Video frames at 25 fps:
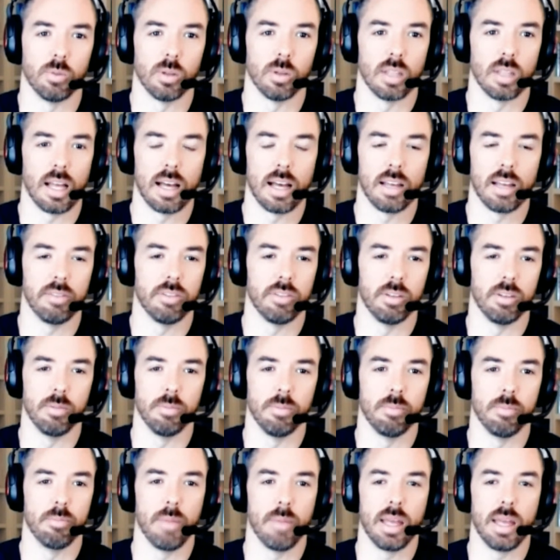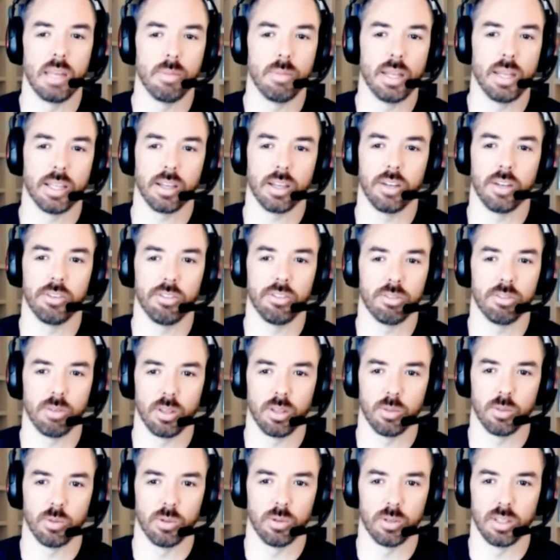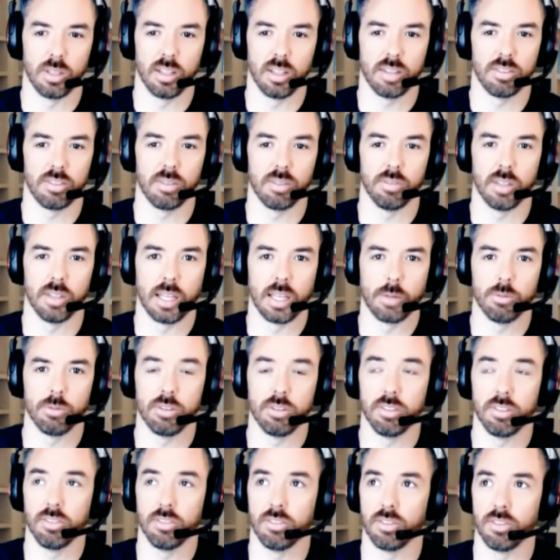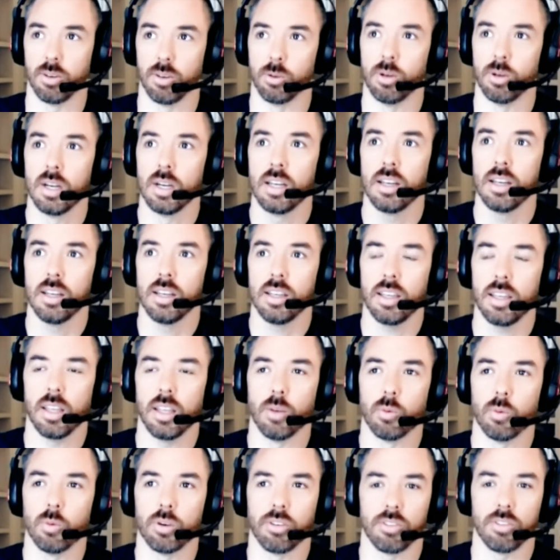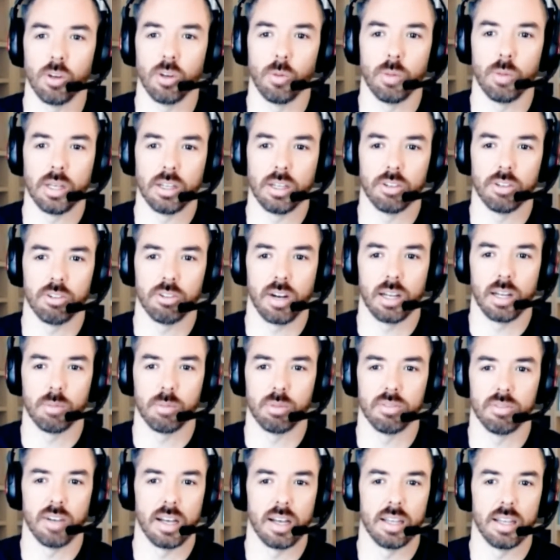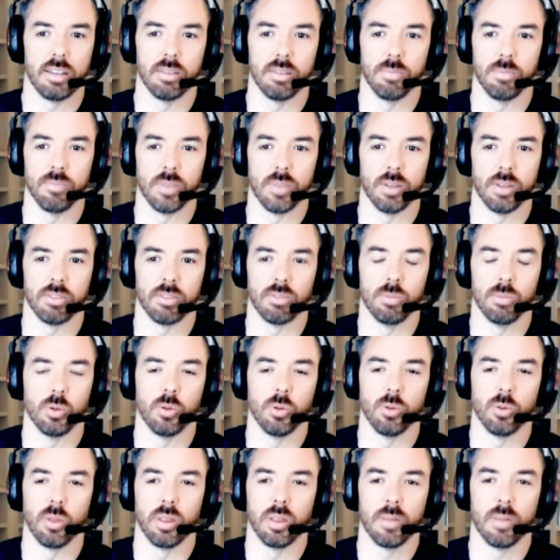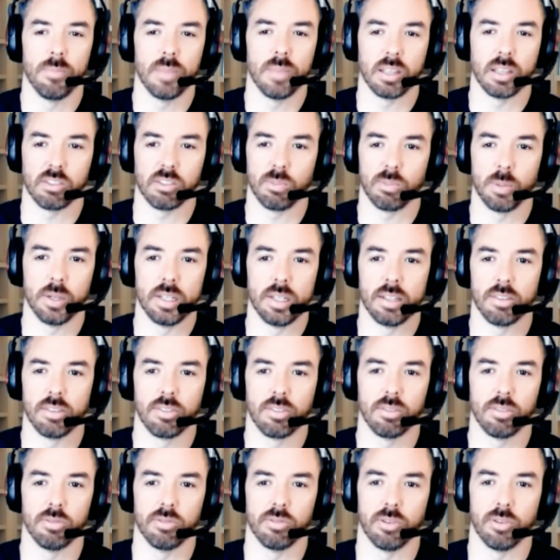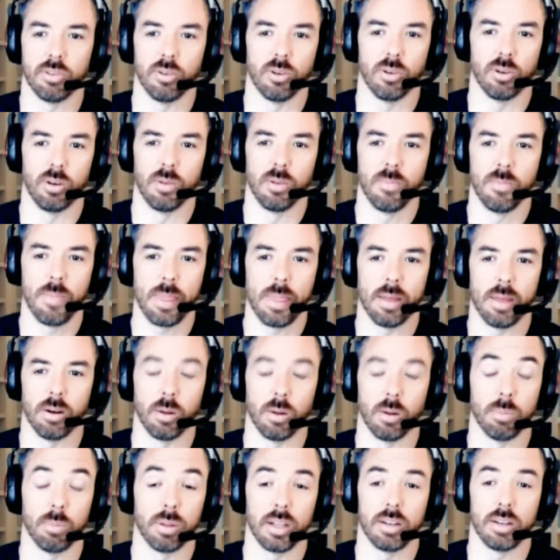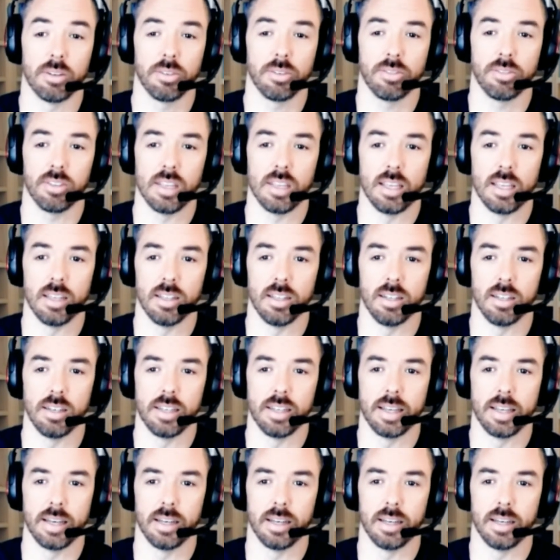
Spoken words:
live in many countries around the world in lots of different languages. And so, we're just hoping to try to provide a smooth experience for our players, and